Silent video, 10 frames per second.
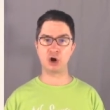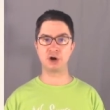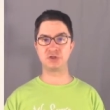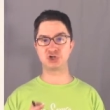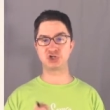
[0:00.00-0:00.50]

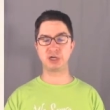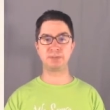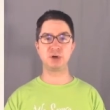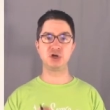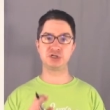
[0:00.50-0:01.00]
are the
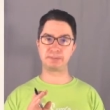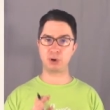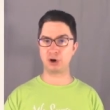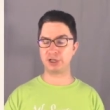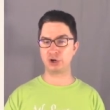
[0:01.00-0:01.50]
ship
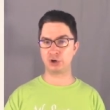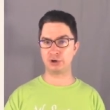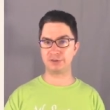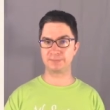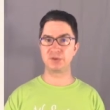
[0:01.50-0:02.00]
departing
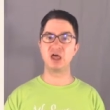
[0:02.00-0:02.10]
Earth